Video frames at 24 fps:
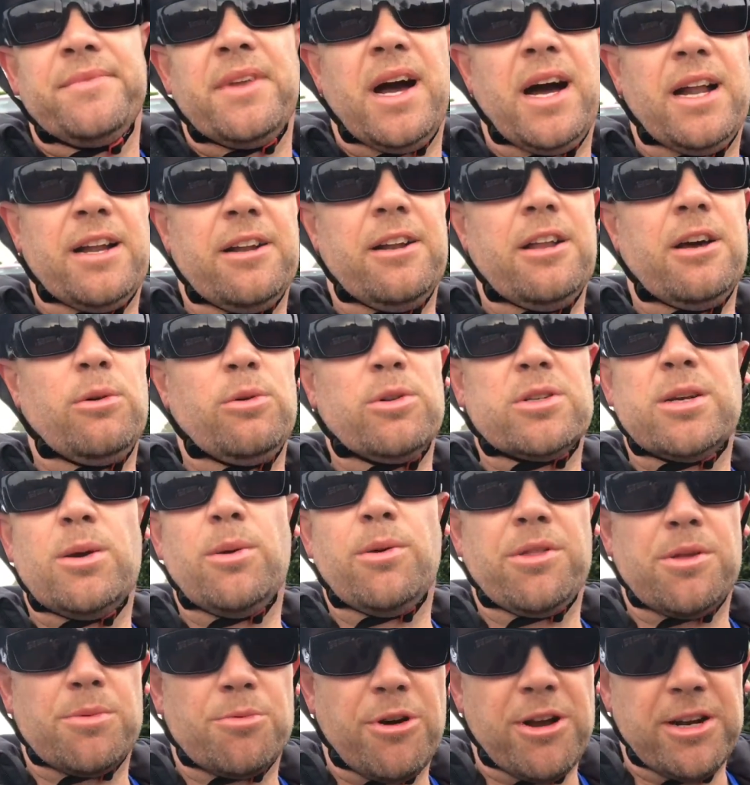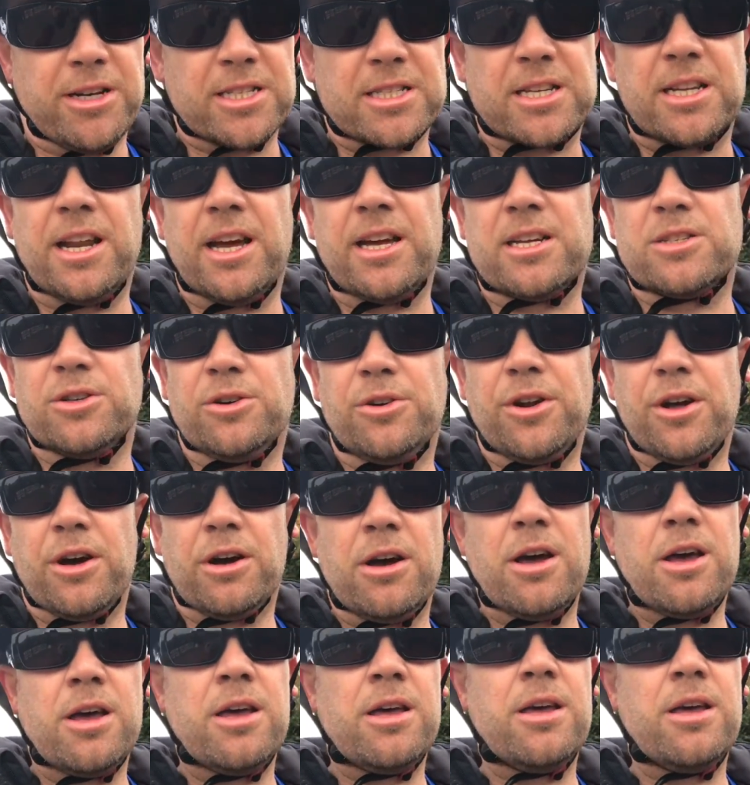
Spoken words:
I don't know, we'll see whether the brake disconnects or not.